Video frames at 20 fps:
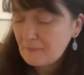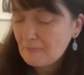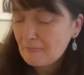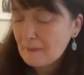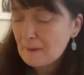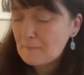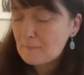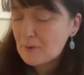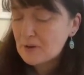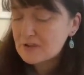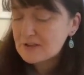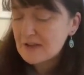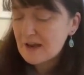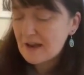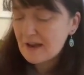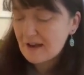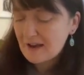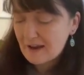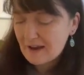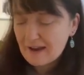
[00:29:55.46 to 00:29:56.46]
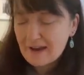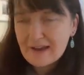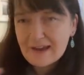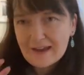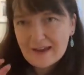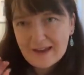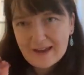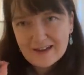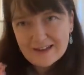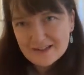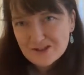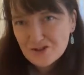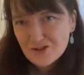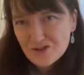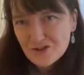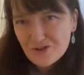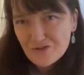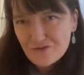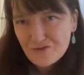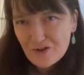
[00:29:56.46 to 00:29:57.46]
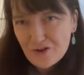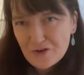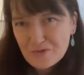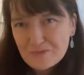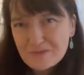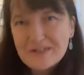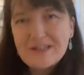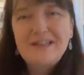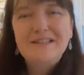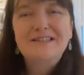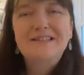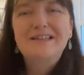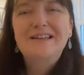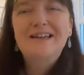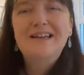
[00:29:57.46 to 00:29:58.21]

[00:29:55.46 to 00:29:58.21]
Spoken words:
but it isn't confirmed yet,